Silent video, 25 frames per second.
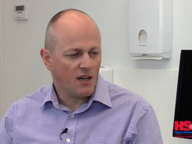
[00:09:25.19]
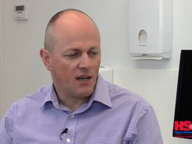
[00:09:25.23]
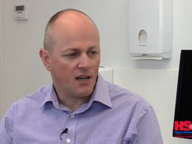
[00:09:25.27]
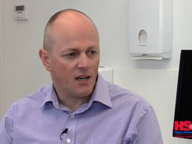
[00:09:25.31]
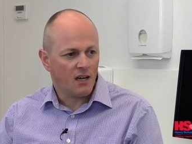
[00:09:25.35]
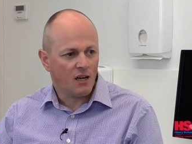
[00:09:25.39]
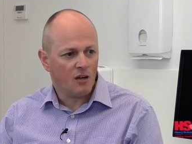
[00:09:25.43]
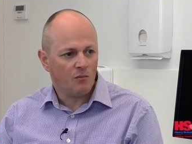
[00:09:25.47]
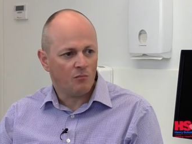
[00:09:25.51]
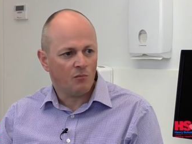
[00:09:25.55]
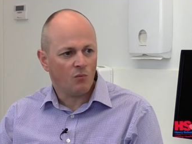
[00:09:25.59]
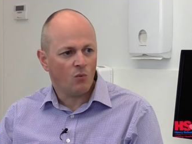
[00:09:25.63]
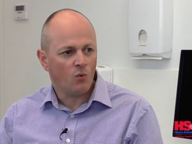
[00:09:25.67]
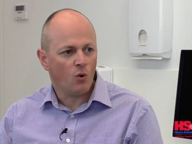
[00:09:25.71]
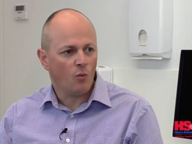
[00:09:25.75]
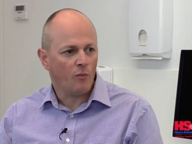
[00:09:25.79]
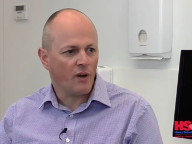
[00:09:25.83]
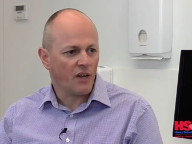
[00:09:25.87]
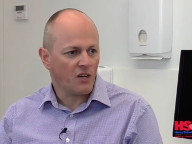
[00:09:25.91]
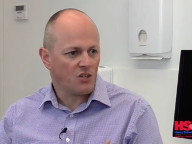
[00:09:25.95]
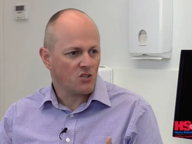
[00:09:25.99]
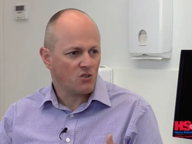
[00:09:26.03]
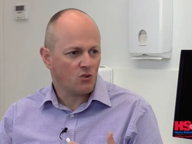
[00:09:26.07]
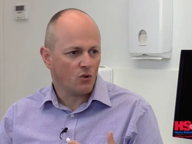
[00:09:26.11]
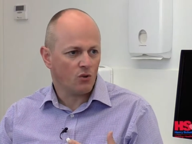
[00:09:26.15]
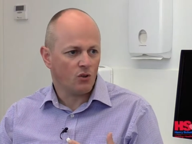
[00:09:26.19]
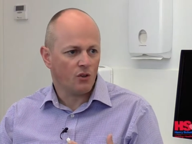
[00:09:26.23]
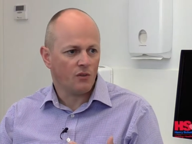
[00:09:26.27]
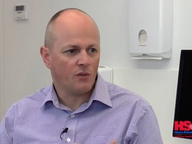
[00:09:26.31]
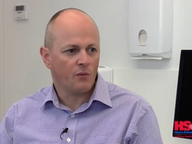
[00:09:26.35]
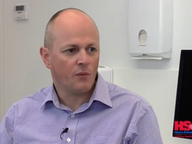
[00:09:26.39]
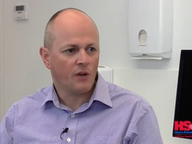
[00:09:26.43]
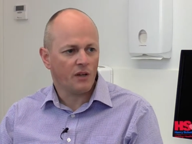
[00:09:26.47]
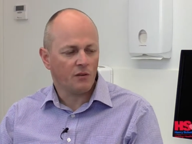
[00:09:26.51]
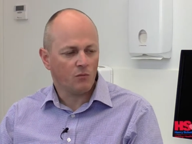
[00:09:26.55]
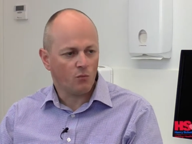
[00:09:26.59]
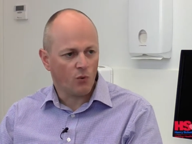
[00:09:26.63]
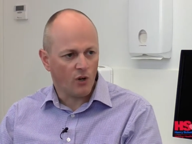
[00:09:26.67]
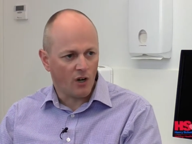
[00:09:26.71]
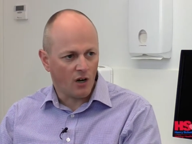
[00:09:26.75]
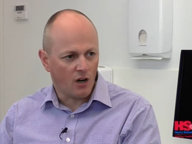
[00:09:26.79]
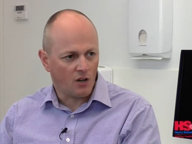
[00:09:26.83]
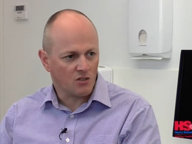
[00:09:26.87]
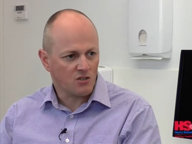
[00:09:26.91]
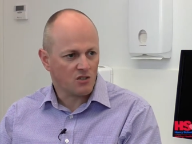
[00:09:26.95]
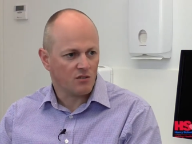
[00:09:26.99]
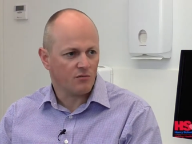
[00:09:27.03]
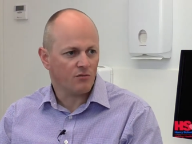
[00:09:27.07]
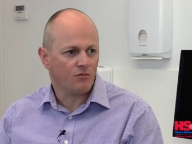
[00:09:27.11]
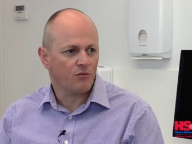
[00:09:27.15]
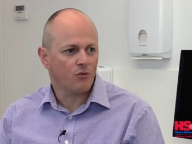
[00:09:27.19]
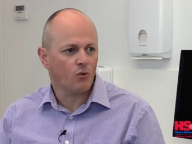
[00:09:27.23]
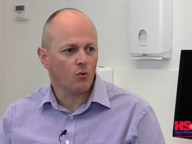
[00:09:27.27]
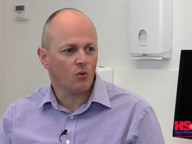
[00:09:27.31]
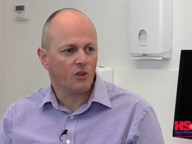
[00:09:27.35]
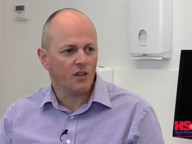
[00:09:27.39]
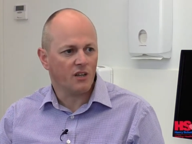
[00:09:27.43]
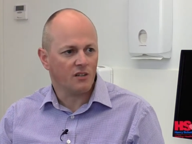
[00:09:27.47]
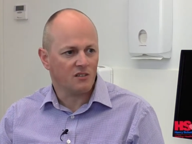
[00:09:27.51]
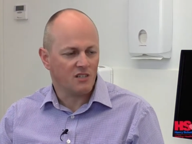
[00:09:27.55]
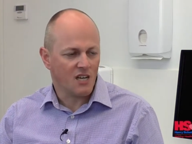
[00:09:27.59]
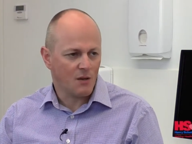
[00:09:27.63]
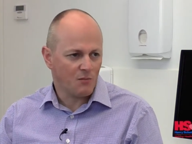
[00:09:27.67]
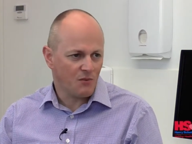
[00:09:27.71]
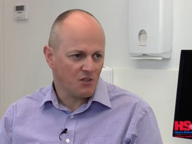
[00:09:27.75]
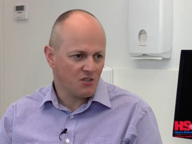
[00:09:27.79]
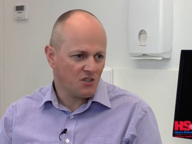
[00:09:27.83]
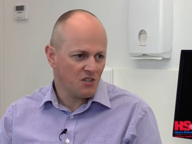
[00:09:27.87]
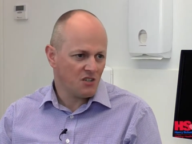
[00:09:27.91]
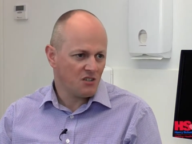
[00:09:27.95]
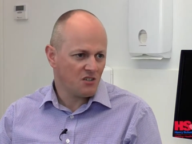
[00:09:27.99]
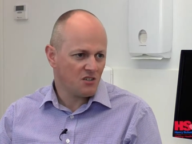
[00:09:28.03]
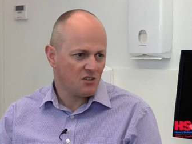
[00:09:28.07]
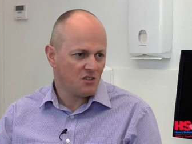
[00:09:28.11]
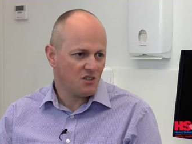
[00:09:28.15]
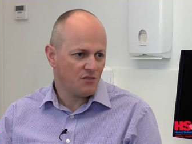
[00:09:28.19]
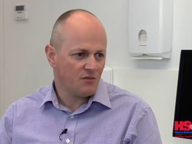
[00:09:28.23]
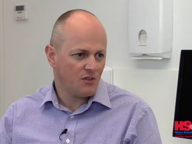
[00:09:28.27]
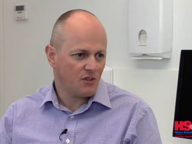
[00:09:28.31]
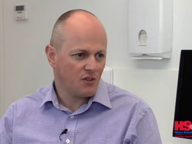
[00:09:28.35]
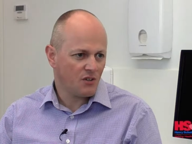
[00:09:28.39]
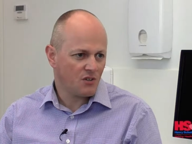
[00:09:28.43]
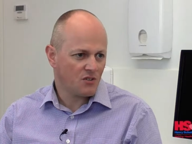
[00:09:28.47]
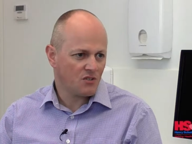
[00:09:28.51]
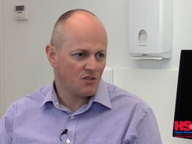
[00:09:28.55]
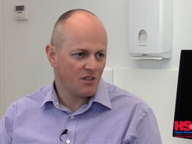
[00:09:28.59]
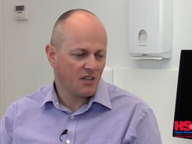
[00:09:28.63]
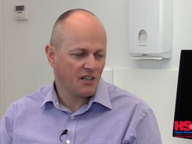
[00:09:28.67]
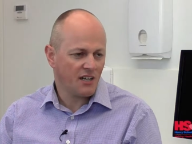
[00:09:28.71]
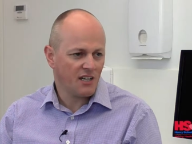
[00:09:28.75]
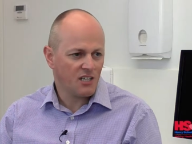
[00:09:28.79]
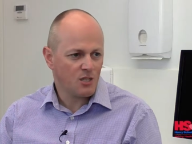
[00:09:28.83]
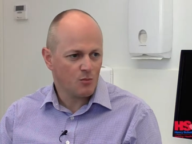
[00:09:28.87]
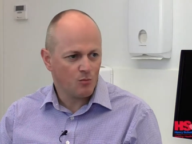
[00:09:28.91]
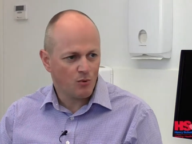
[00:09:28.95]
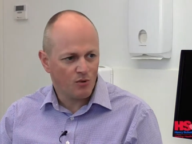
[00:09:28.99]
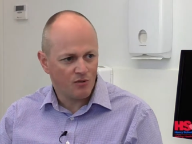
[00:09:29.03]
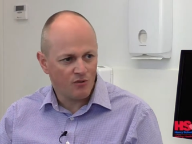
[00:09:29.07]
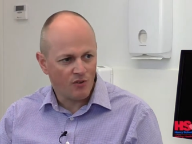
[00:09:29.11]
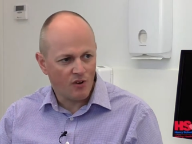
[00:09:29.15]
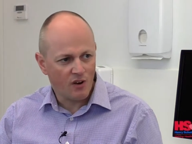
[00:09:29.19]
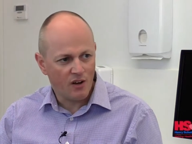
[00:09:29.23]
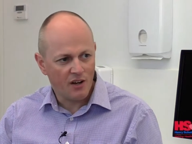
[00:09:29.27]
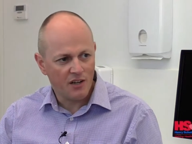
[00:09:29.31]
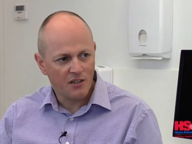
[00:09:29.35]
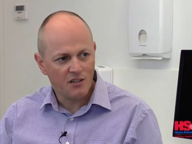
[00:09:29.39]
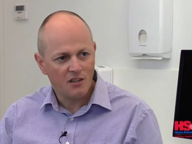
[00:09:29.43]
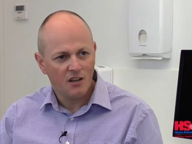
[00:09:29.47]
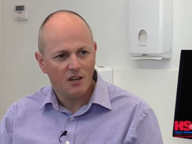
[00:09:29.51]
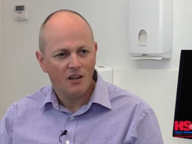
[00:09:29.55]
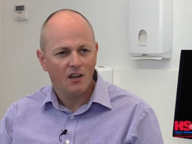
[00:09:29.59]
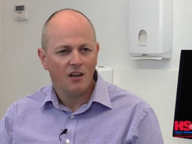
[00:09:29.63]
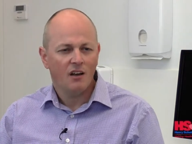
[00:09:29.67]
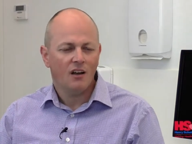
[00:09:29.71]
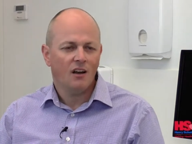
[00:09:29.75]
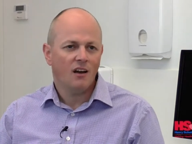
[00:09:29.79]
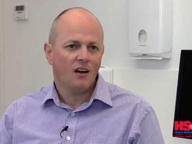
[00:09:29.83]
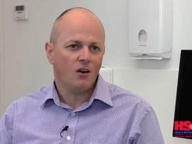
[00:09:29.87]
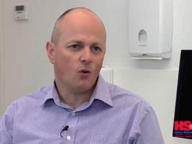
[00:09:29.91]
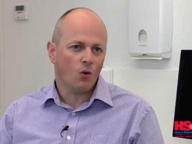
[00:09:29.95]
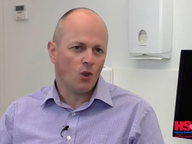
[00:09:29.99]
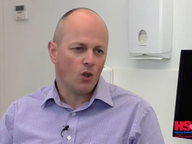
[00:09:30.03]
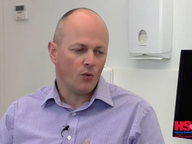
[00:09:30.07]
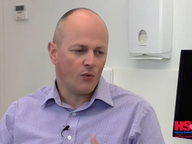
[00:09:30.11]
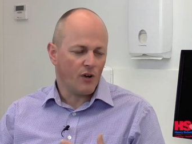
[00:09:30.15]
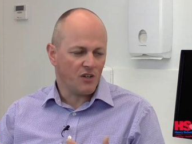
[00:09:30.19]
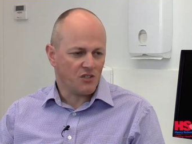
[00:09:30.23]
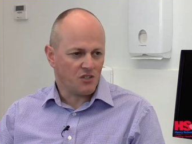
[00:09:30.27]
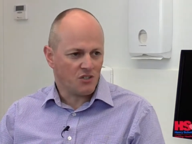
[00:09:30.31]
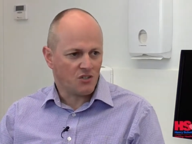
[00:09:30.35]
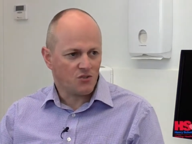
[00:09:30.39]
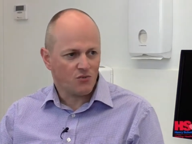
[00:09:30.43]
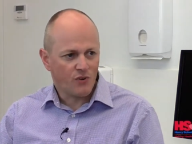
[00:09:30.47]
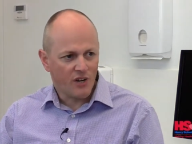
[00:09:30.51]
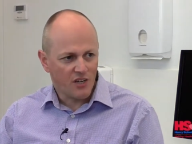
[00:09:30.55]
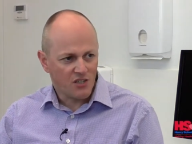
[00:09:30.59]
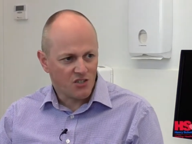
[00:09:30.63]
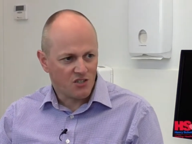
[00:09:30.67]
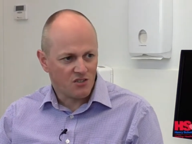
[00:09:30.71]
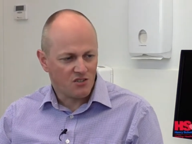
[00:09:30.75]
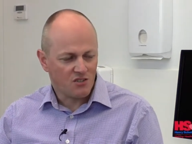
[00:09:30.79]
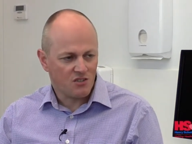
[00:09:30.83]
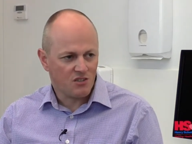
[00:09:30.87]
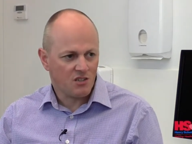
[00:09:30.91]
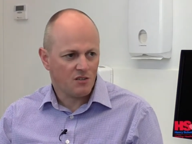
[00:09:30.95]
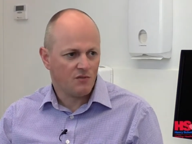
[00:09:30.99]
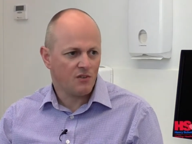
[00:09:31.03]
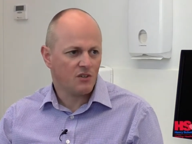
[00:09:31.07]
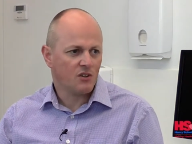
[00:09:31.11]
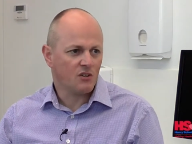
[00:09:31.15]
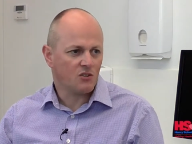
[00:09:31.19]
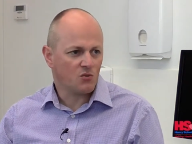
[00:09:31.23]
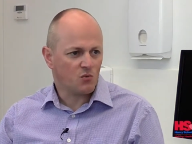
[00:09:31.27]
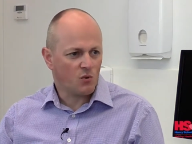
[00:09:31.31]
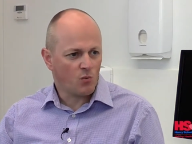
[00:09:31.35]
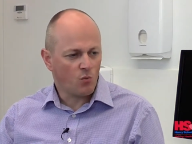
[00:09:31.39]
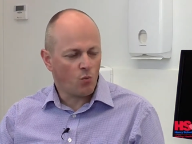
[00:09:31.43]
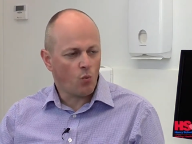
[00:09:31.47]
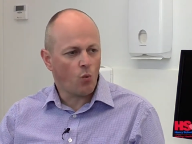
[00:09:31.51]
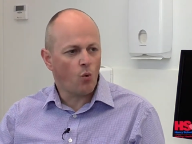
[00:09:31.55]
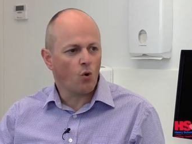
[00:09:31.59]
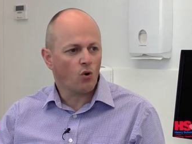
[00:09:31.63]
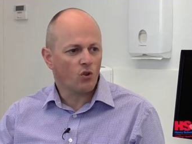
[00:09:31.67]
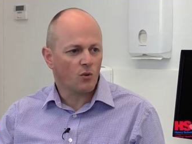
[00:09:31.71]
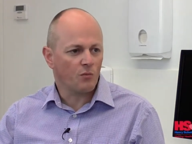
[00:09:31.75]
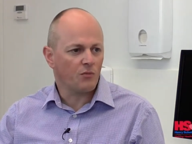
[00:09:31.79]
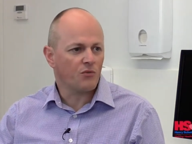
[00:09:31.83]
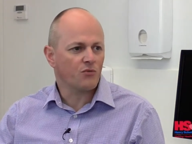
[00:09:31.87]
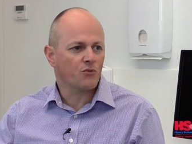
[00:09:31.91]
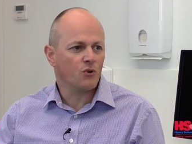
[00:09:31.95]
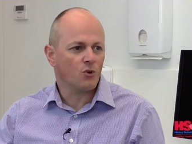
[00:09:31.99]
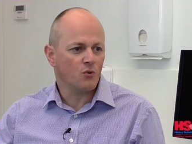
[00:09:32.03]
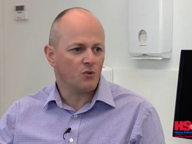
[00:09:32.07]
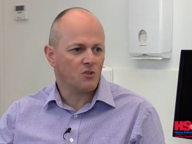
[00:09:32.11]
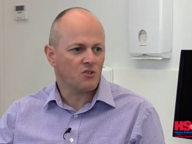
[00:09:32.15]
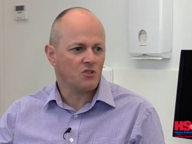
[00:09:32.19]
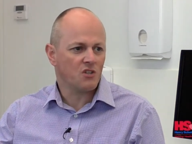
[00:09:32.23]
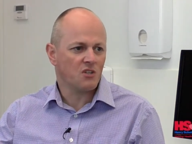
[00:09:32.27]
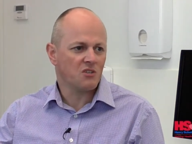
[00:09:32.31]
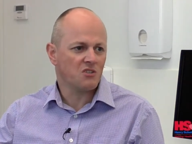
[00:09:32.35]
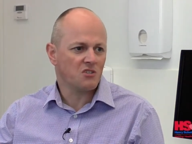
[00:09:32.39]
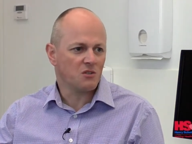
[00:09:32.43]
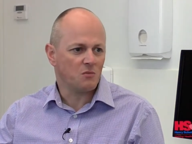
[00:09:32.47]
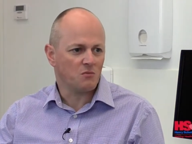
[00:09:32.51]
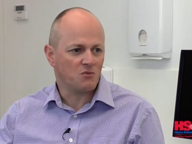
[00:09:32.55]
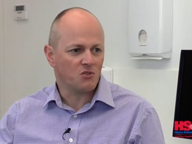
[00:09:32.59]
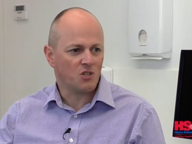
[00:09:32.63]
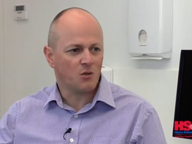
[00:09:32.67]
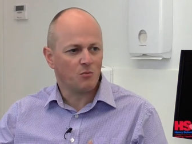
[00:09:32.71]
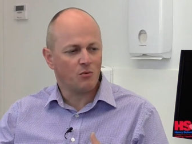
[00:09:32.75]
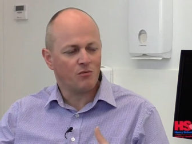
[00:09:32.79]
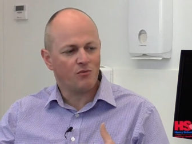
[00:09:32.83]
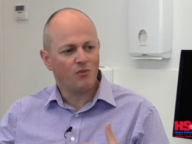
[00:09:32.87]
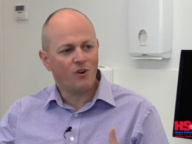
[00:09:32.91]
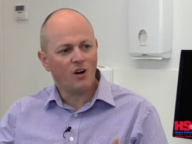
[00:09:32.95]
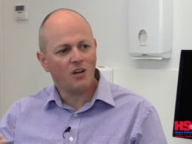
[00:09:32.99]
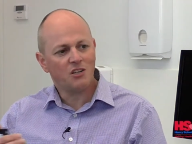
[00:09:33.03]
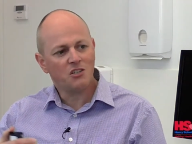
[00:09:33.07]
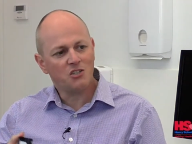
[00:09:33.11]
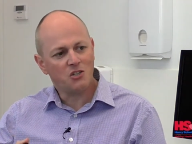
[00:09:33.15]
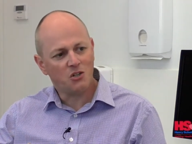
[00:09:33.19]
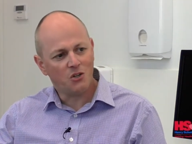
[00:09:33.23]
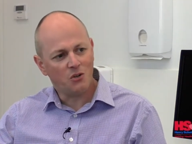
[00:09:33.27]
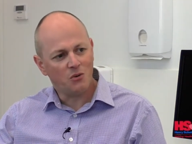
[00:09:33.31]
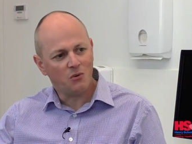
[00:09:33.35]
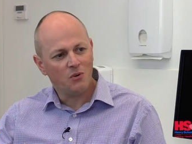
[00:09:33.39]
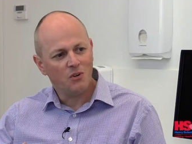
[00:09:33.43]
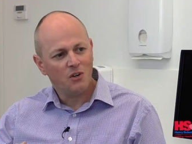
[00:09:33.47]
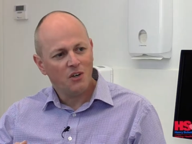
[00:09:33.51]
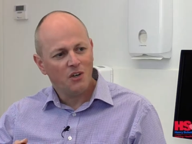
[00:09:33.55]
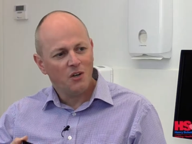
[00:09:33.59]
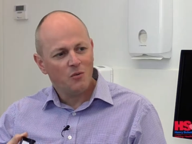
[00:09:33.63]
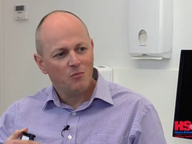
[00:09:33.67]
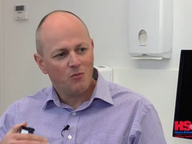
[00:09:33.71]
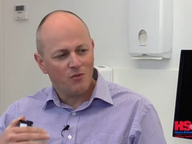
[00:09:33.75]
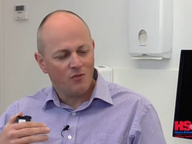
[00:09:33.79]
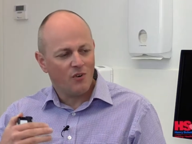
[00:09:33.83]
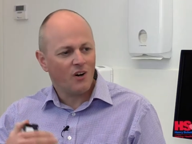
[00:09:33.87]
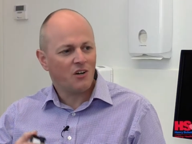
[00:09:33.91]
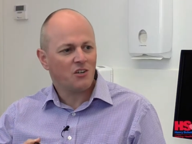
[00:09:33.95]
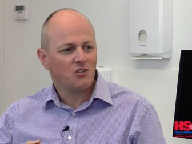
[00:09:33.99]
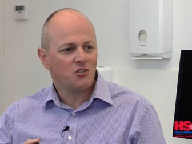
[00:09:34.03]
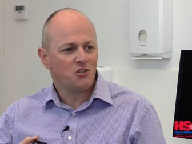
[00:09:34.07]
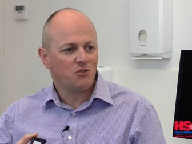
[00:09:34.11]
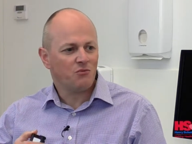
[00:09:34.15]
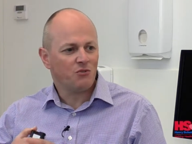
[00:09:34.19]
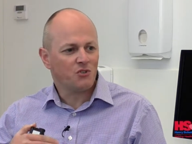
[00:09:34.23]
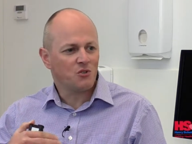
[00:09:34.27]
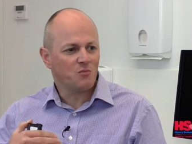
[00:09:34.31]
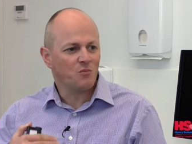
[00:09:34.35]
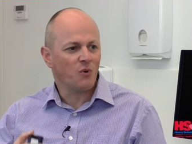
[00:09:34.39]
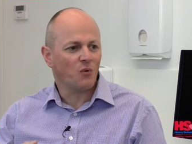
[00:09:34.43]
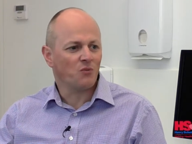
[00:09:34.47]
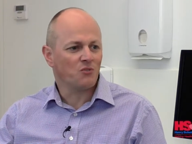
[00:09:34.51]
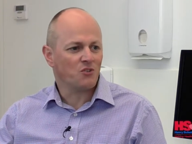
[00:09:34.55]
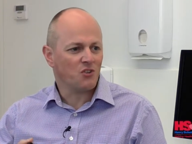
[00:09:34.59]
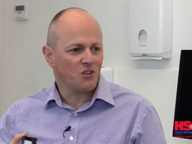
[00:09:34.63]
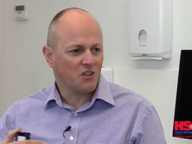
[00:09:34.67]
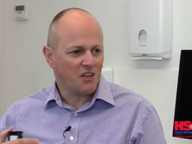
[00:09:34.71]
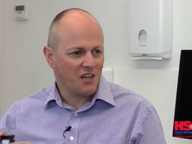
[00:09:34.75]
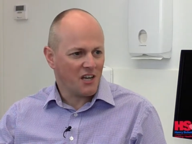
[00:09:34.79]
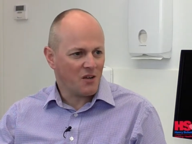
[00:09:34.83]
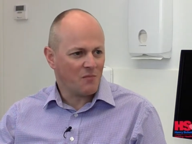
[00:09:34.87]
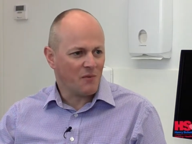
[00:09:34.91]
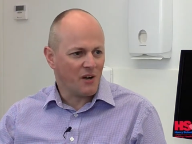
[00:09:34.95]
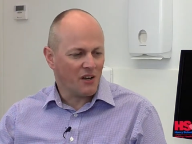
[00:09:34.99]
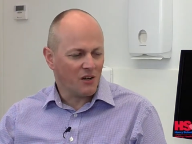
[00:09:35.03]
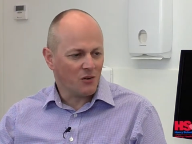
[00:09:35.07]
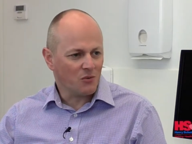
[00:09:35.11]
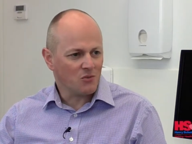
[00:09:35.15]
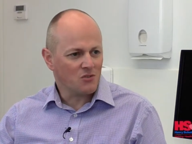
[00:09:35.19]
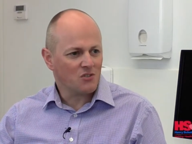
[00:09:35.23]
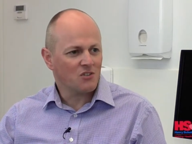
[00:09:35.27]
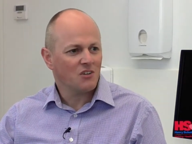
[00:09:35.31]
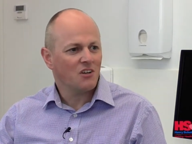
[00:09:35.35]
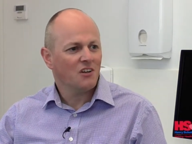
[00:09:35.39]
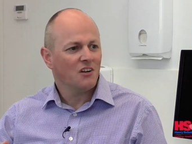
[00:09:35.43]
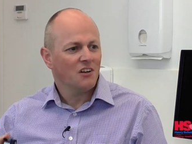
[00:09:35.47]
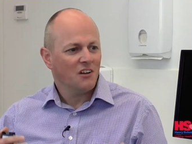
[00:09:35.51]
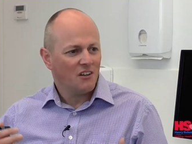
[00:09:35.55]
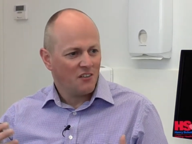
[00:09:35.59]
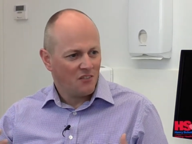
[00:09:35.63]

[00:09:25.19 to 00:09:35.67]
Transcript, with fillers: Um, we'll make sure that we, we ask them for all the indemnity certificates they need to provide, all uh, the registration certificates. We walk them through the system. So provided you, provided you respond to the emails,